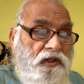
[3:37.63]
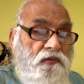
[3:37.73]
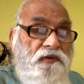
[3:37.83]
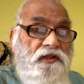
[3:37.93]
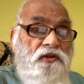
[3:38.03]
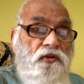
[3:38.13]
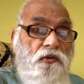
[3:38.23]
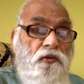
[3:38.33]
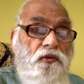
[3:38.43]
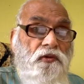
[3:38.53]
with
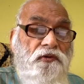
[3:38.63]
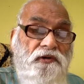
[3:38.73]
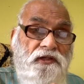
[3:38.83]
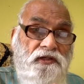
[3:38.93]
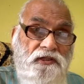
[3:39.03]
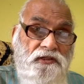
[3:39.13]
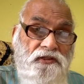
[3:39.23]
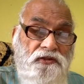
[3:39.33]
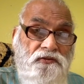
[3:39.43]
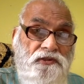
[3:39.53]
no
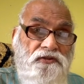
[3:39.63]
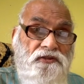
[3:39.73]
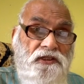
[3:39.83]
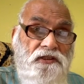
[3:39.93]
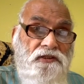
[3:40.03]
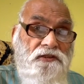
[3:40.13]
return to the seed.